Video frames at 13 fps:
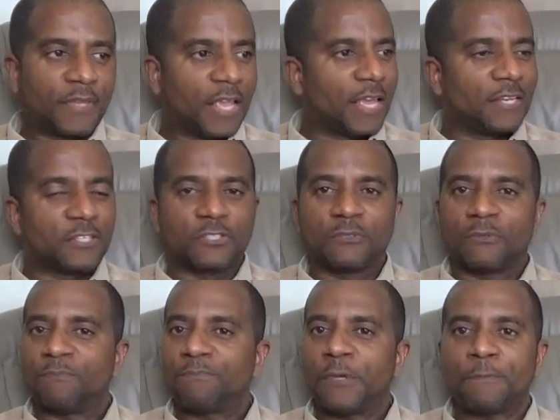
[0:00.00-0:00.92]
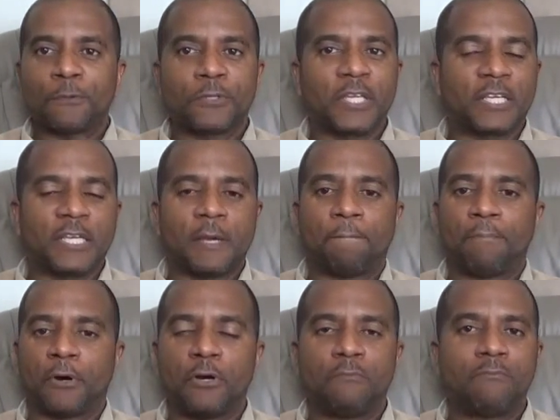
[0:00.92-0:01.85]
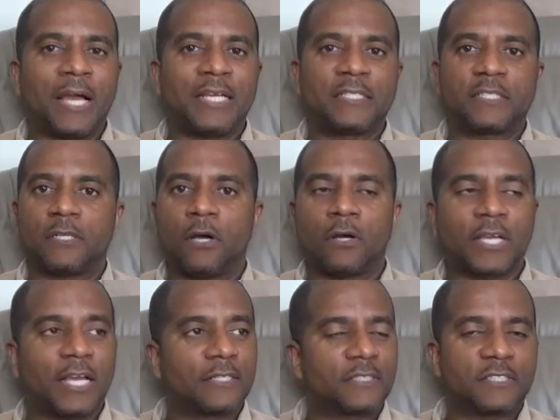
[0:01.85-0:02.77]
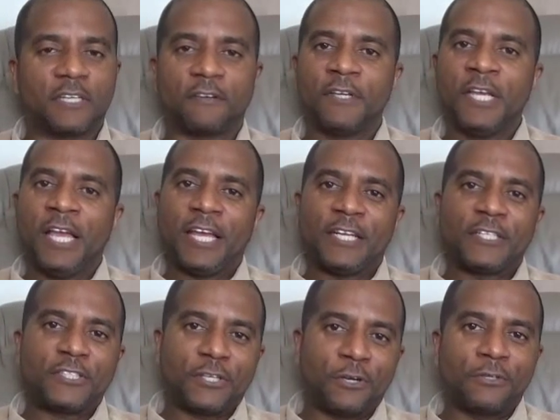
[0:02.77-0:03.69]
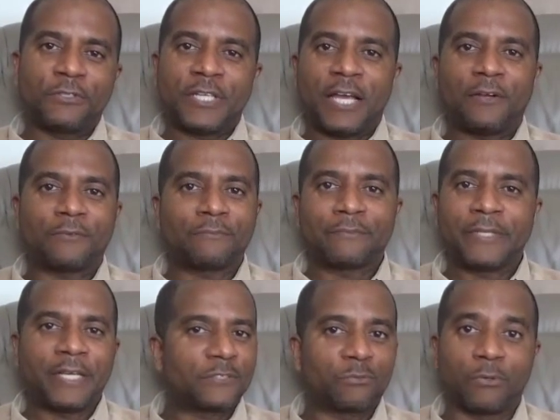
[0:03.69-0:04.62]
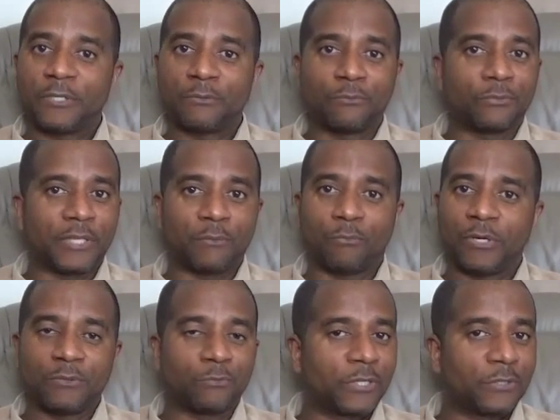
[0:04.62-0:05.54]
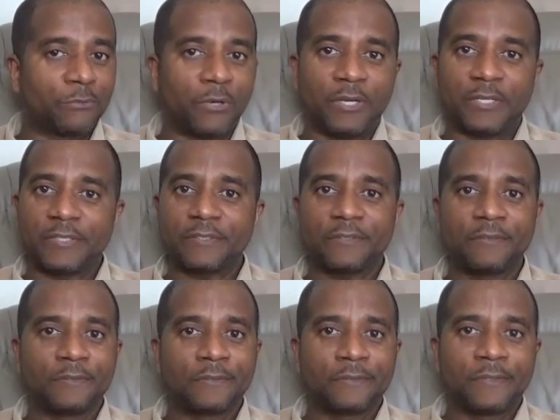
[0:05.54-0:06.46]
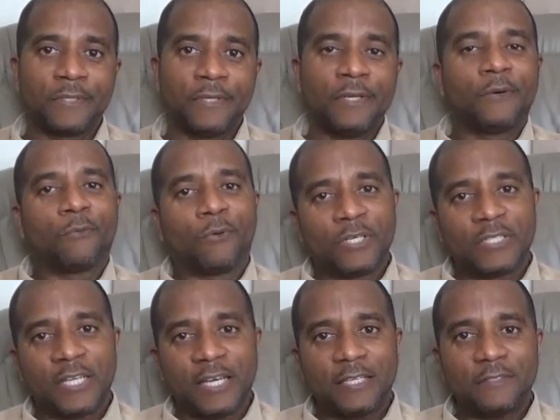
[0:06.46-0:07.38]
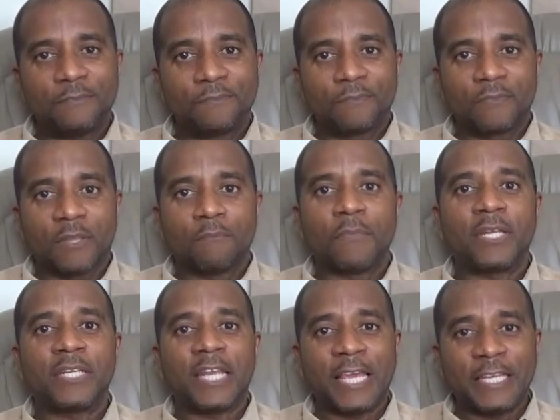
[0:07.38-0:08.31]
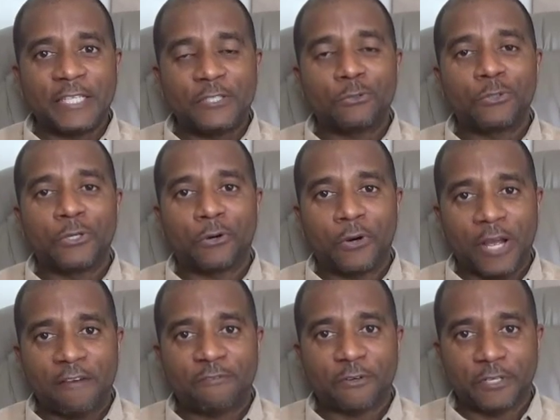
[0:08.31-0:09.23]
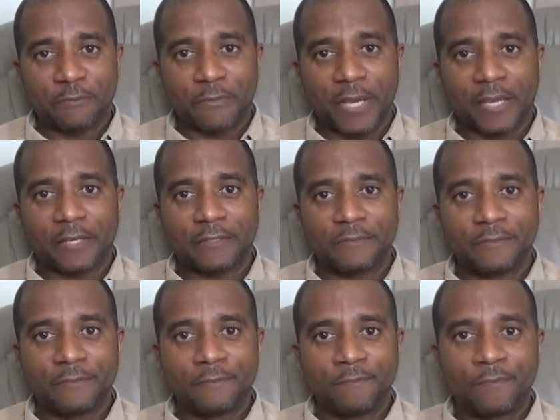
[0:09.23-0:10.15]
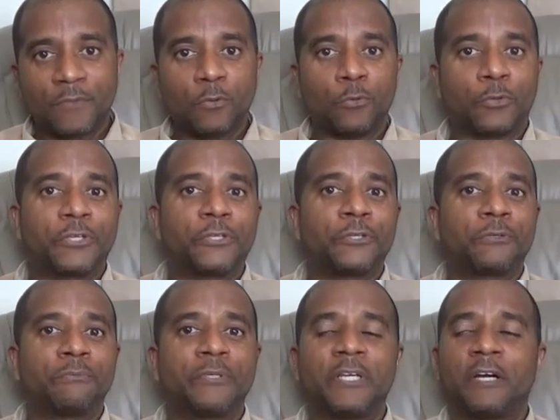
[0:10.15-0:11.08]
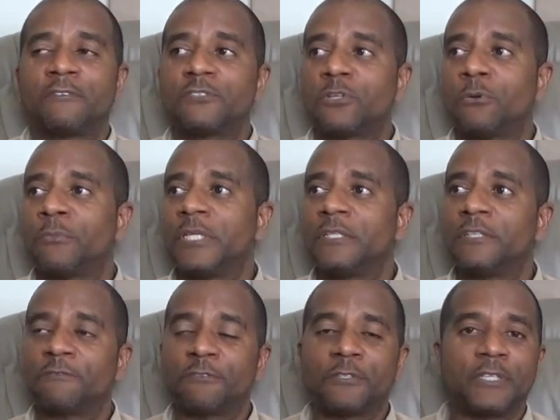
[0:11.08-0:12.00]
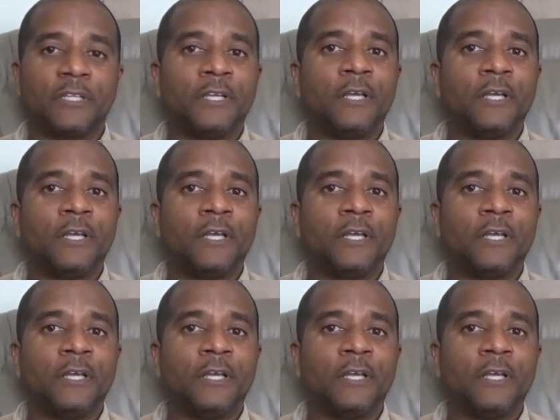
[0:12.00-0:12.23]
And there's people thinking they're bird mites and all kinds of stuff, and it turns out that wasn't what it was. One day, met an 82-year-old African man who cured me of so many different